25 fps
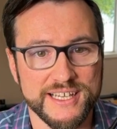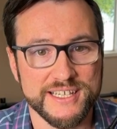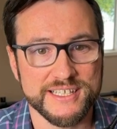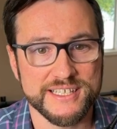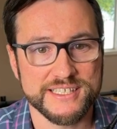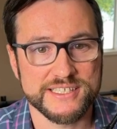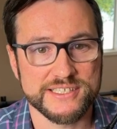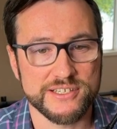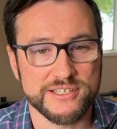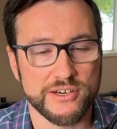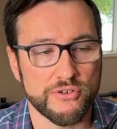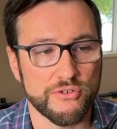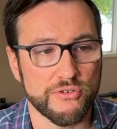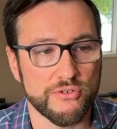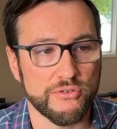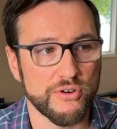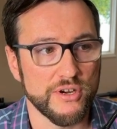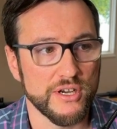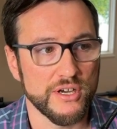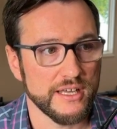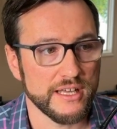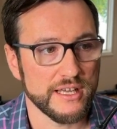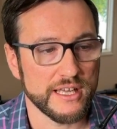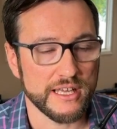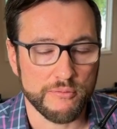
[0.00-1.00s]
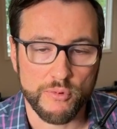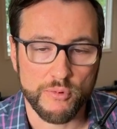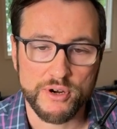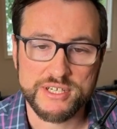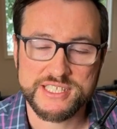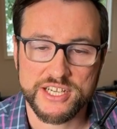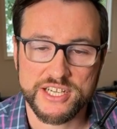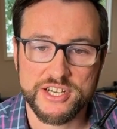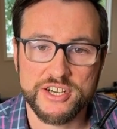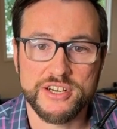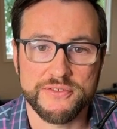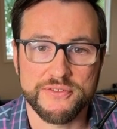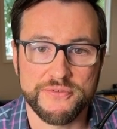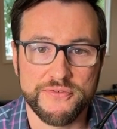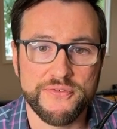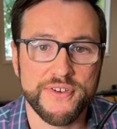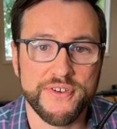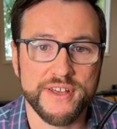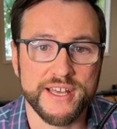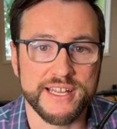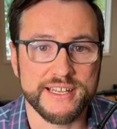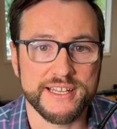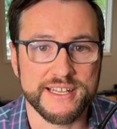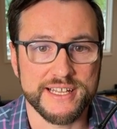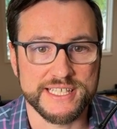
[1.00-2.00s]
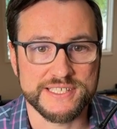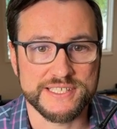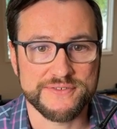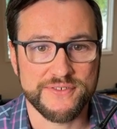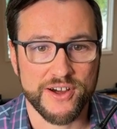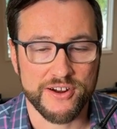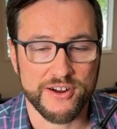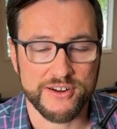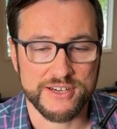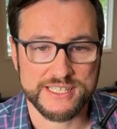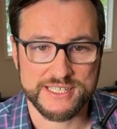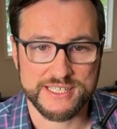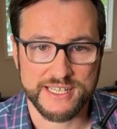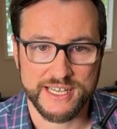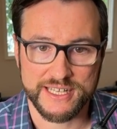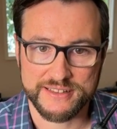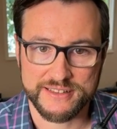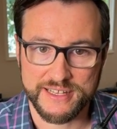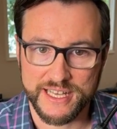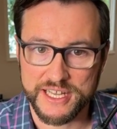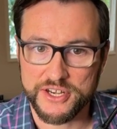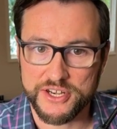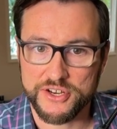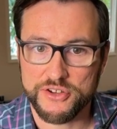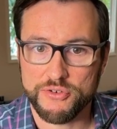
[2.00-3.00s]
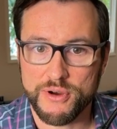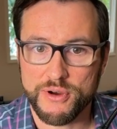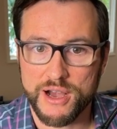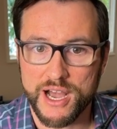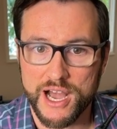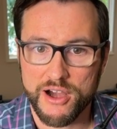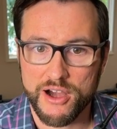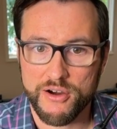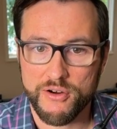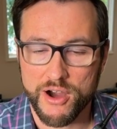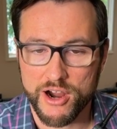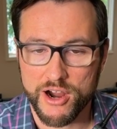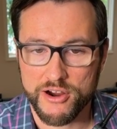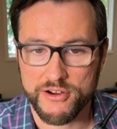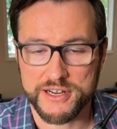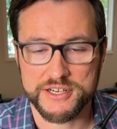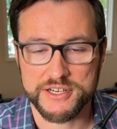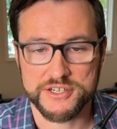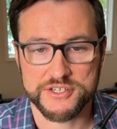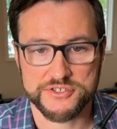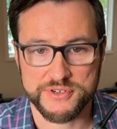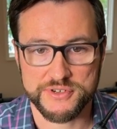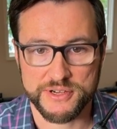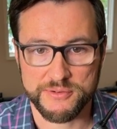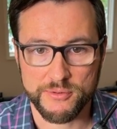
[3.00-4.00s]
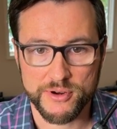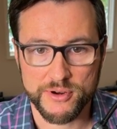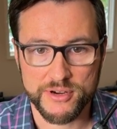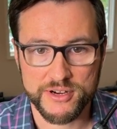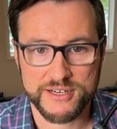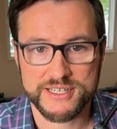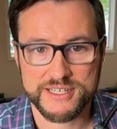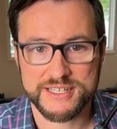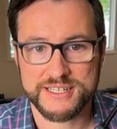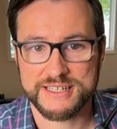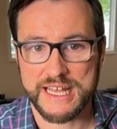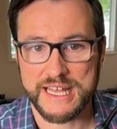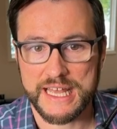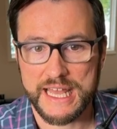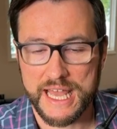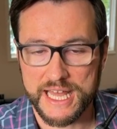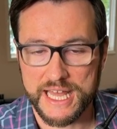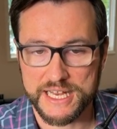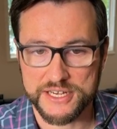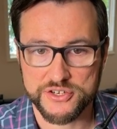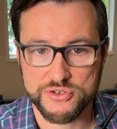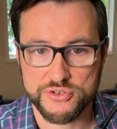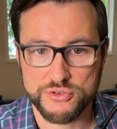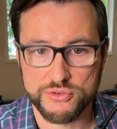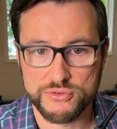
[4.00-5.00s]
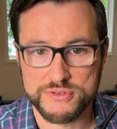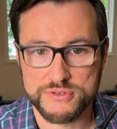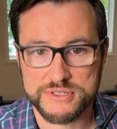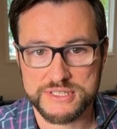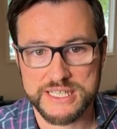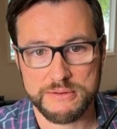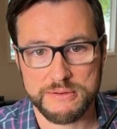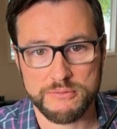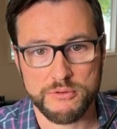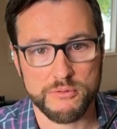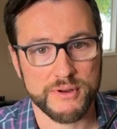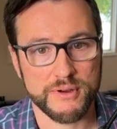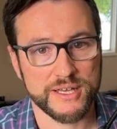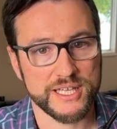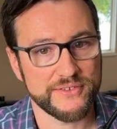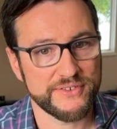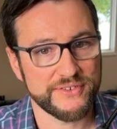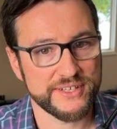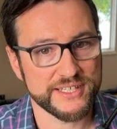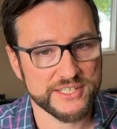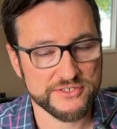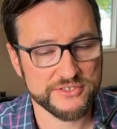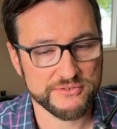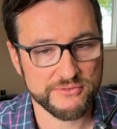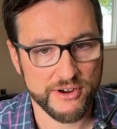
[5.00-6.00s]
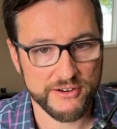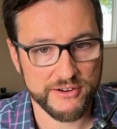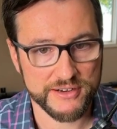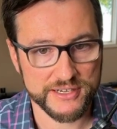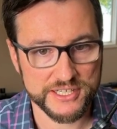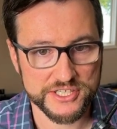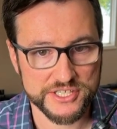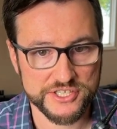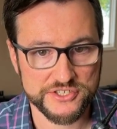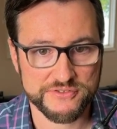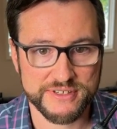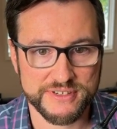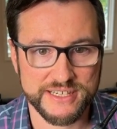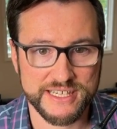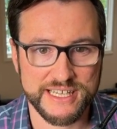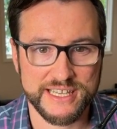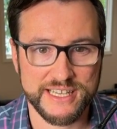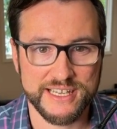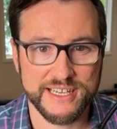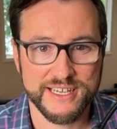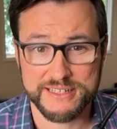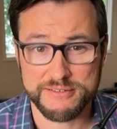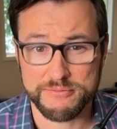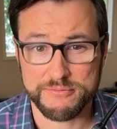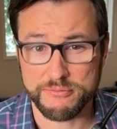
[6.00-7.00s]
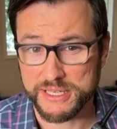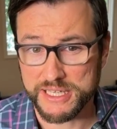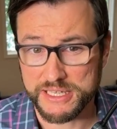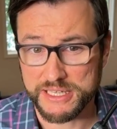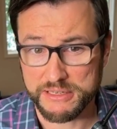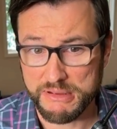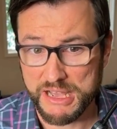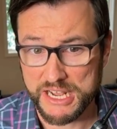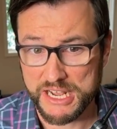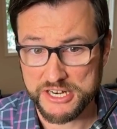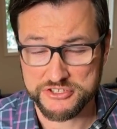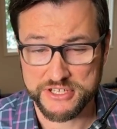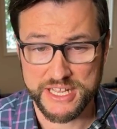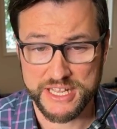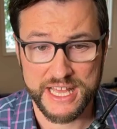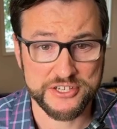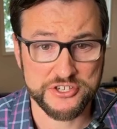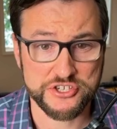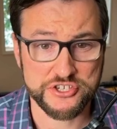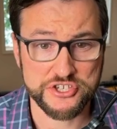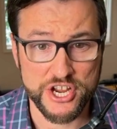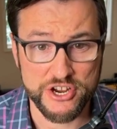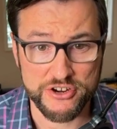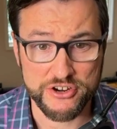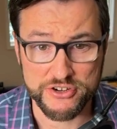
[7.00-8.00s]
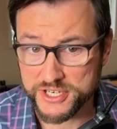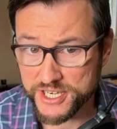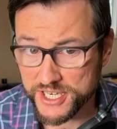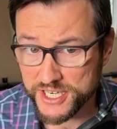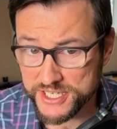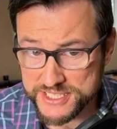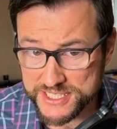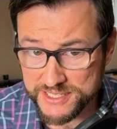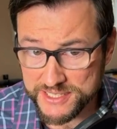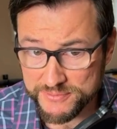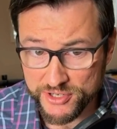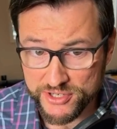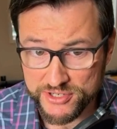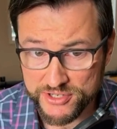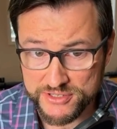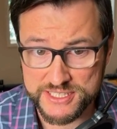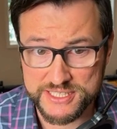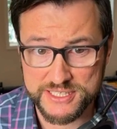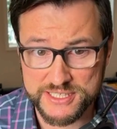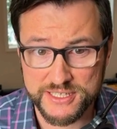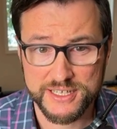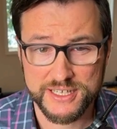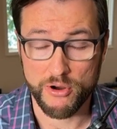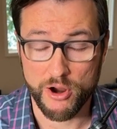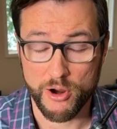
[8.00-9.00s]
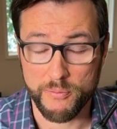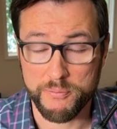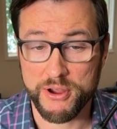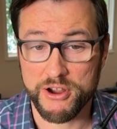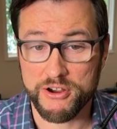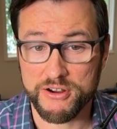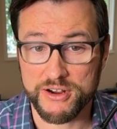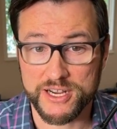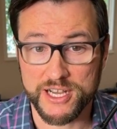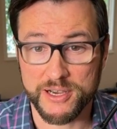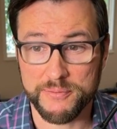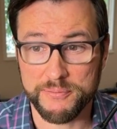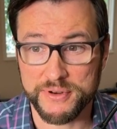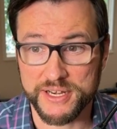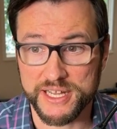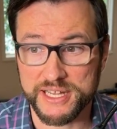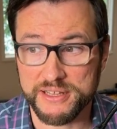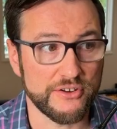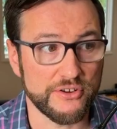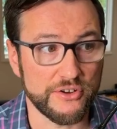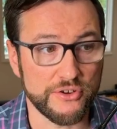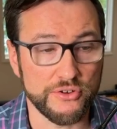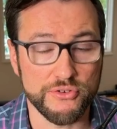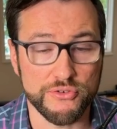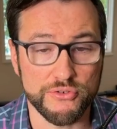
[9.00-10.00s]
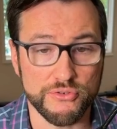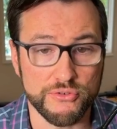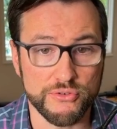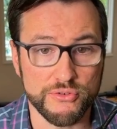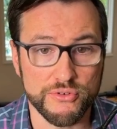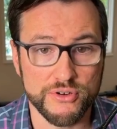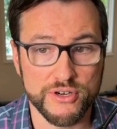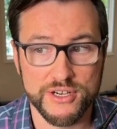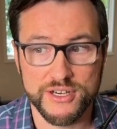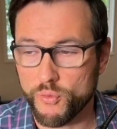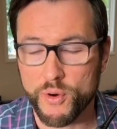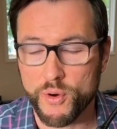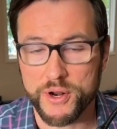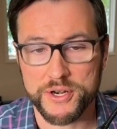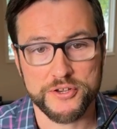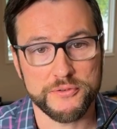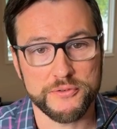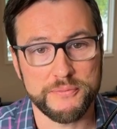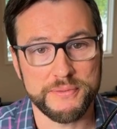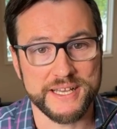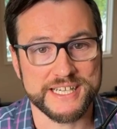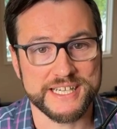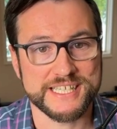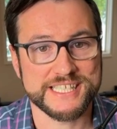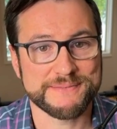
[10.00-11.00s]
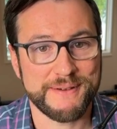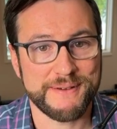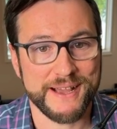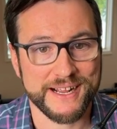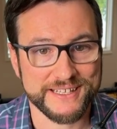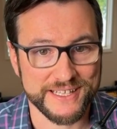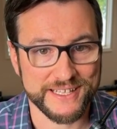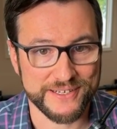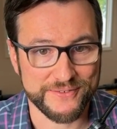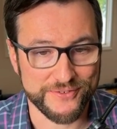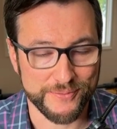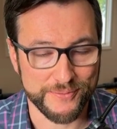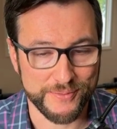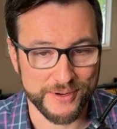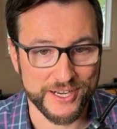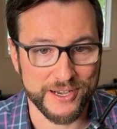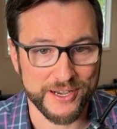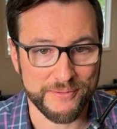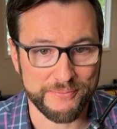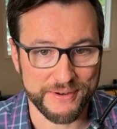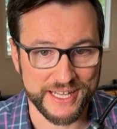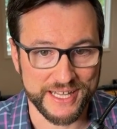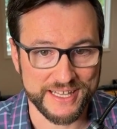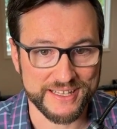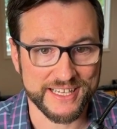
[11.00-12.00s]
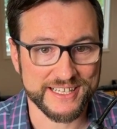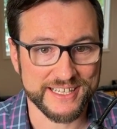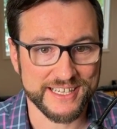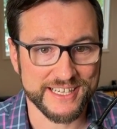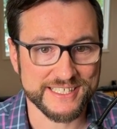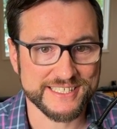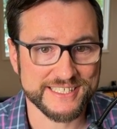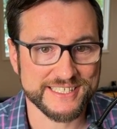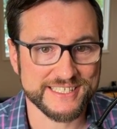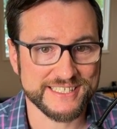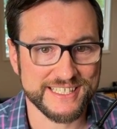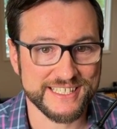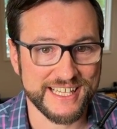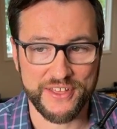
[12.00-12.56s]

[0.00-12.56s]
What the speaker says: So it was a good fit as far as like they knew how our industry worked. They had tools that were relevant to our industry. We actually had shared customers. Our parent company knew what could be expected from a company like us.